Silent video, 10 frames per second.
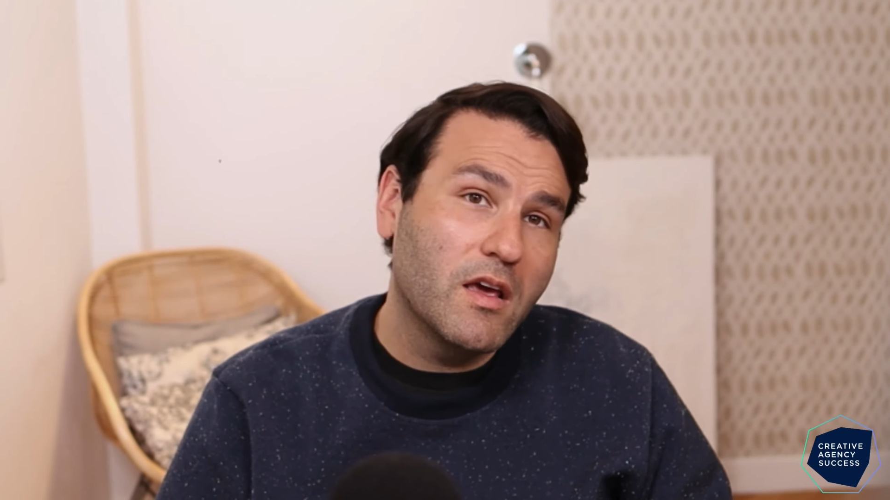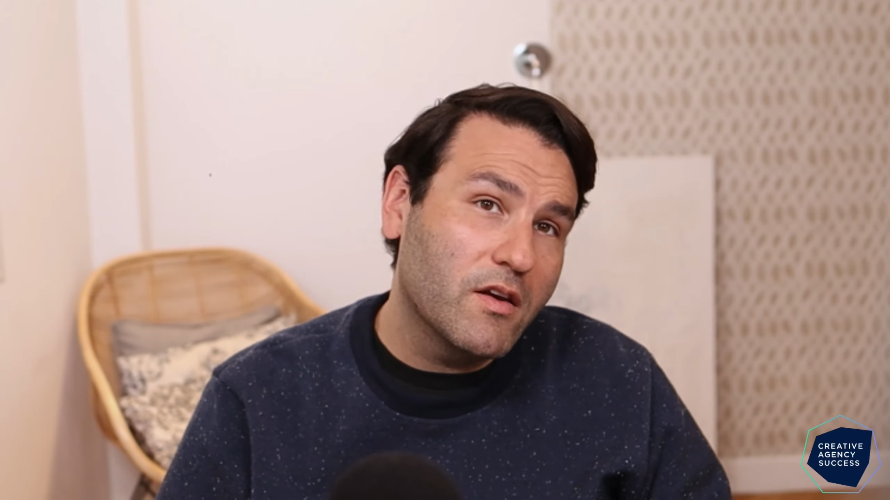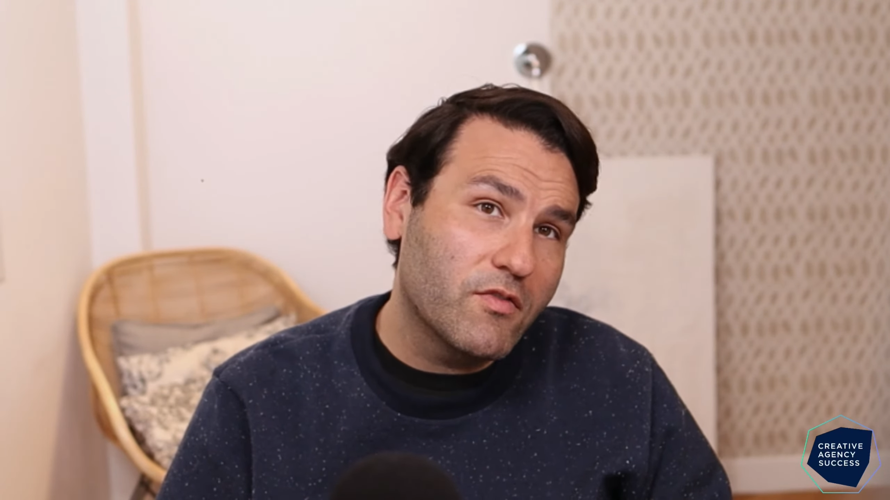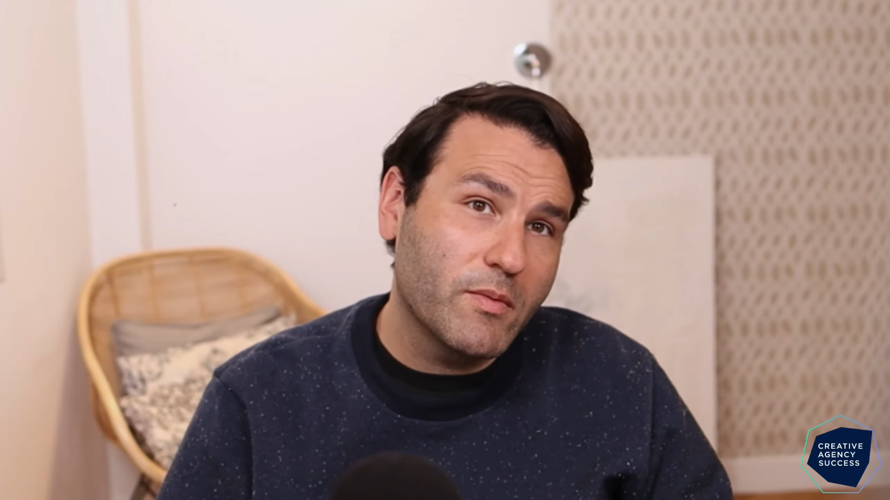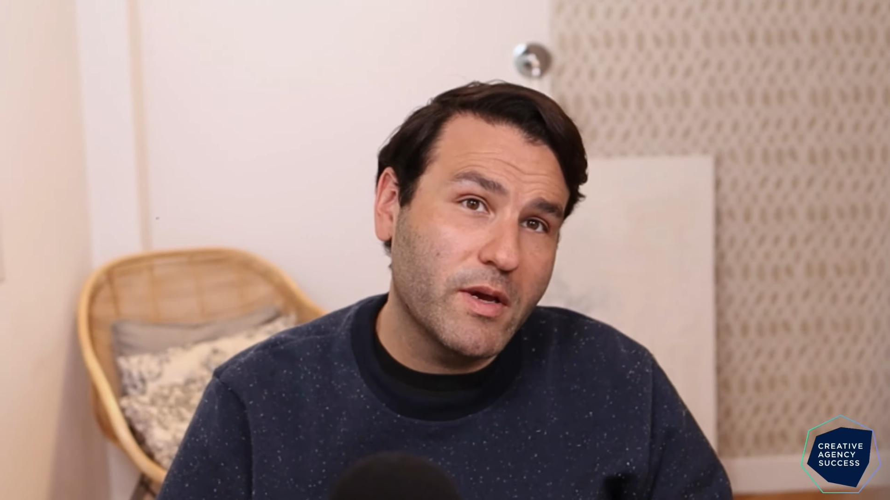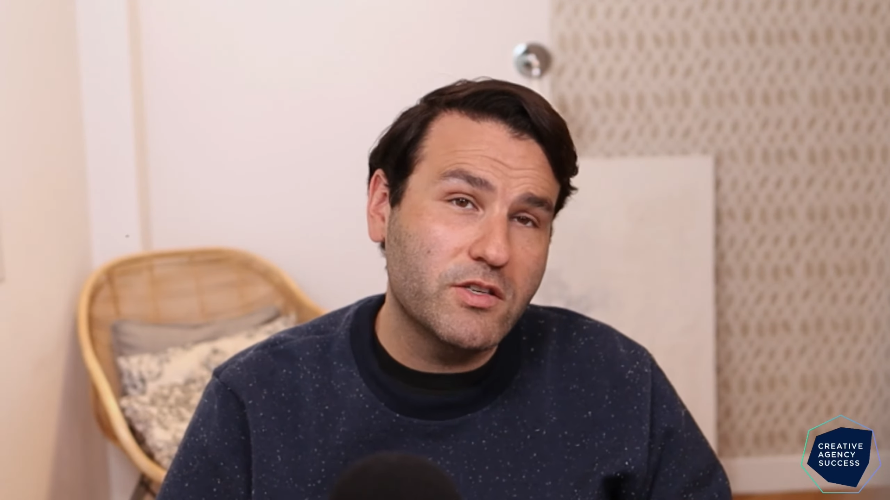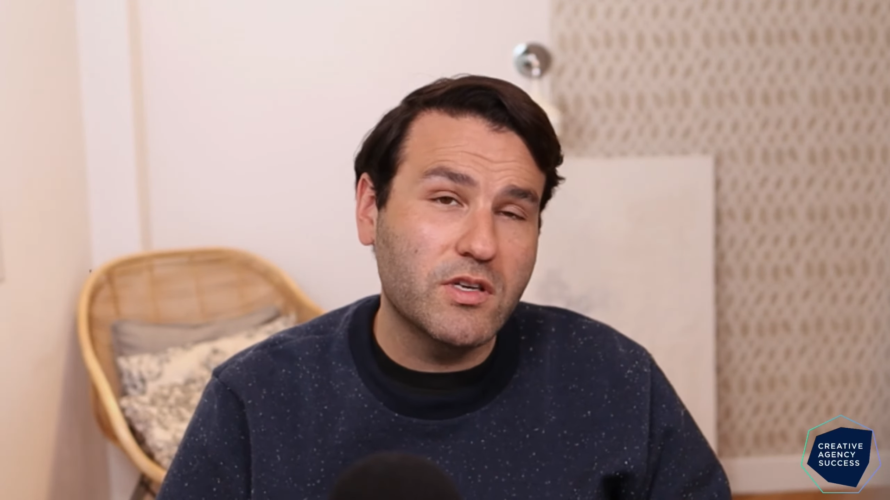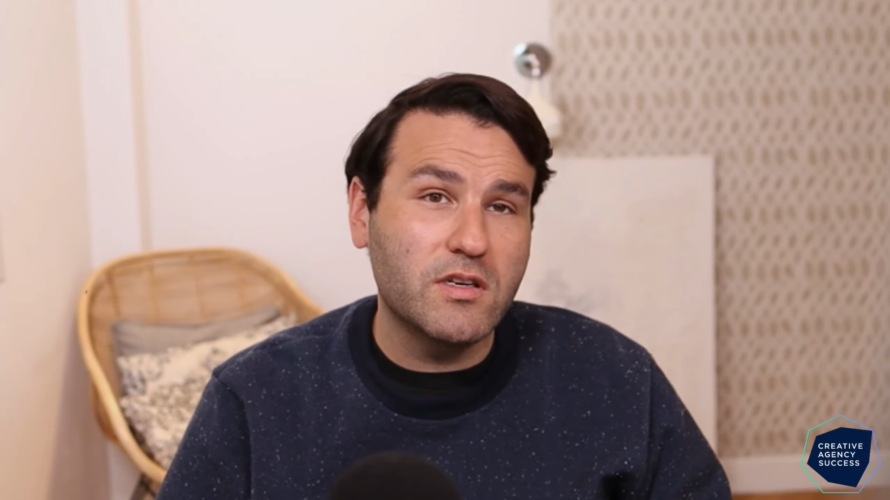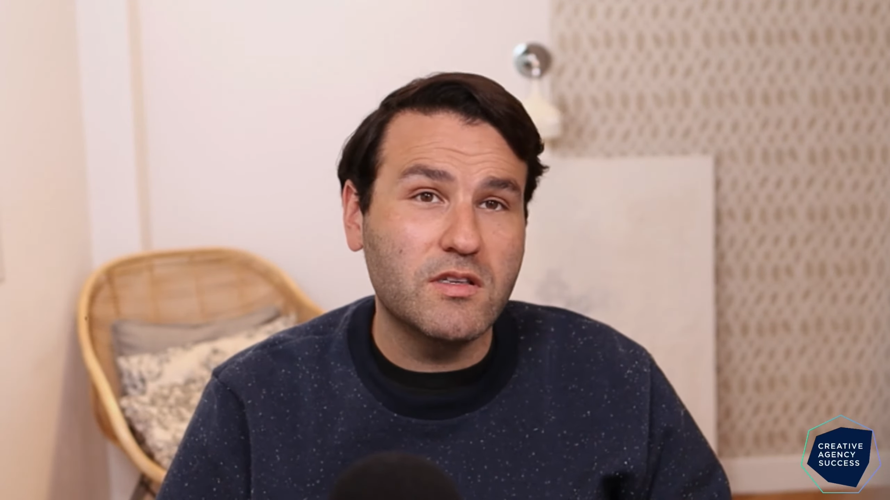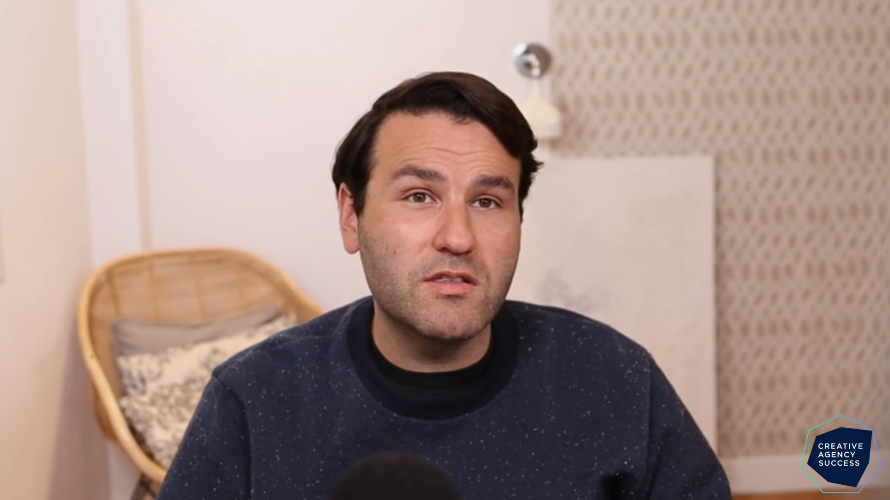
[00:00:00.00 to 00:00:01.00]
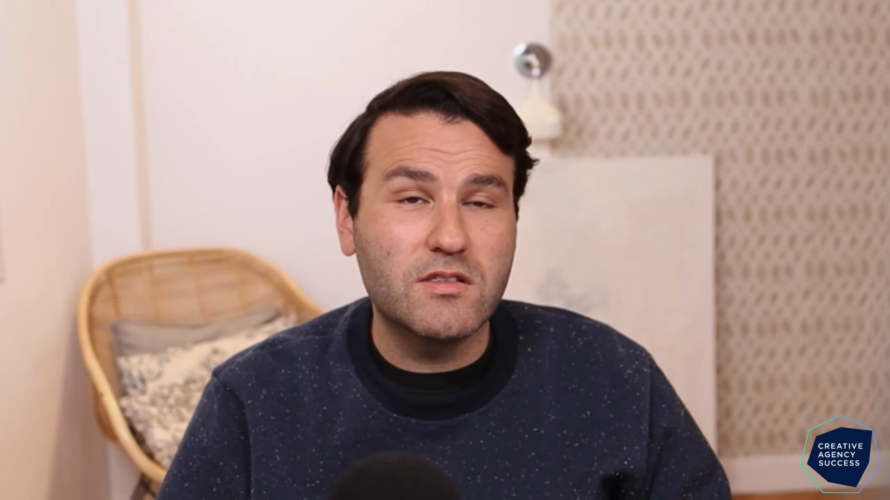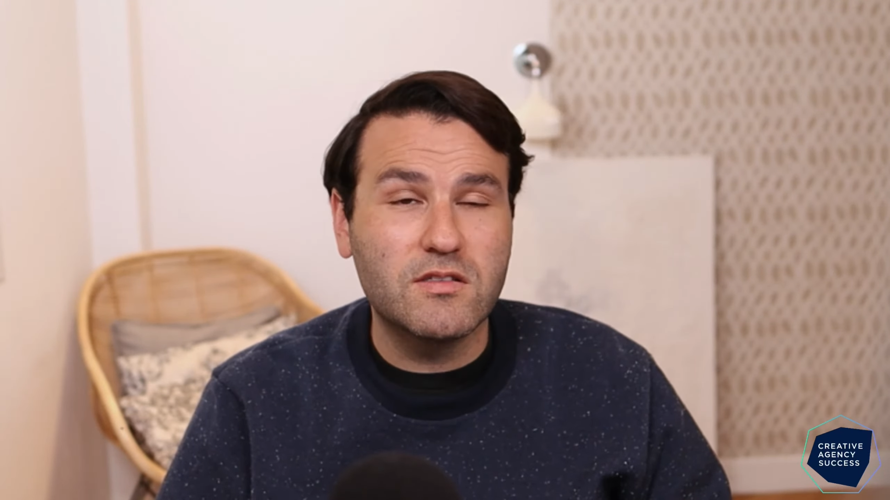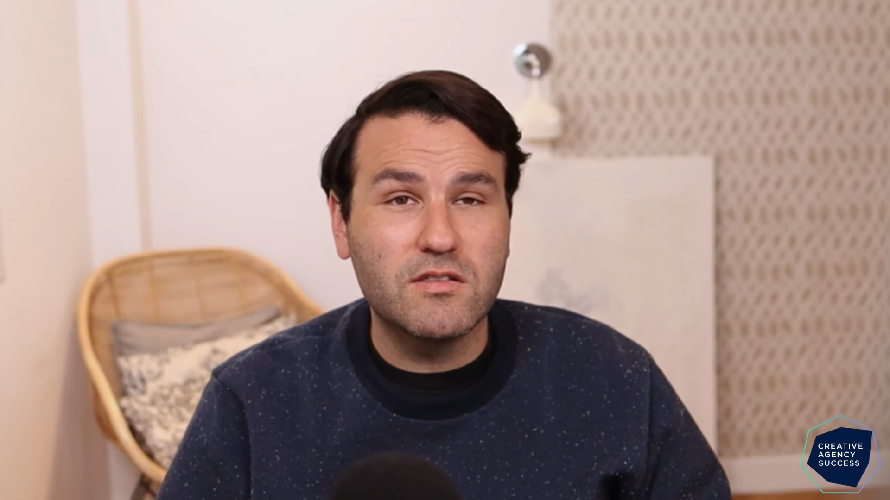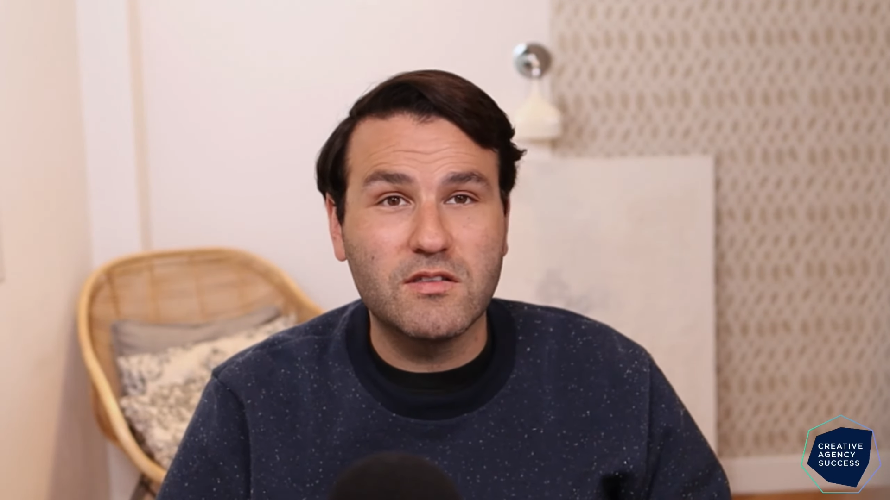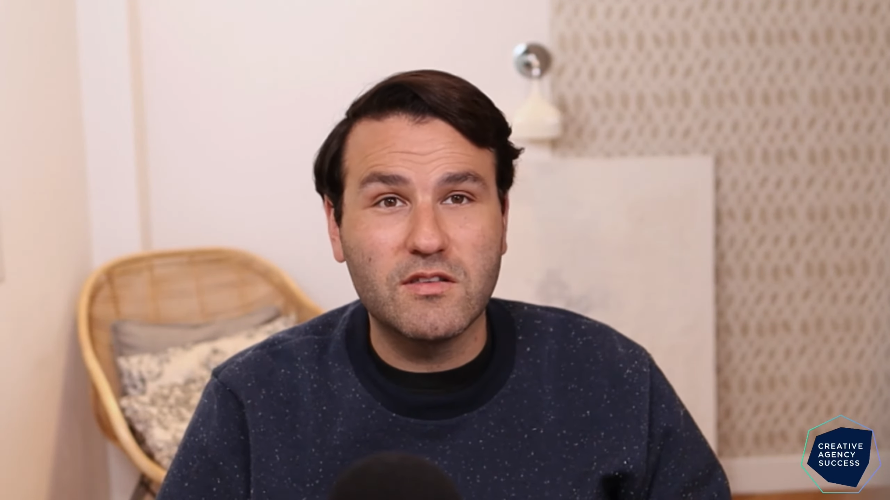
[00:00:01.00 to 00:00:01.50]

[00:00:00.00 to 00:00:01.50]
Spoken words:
information is,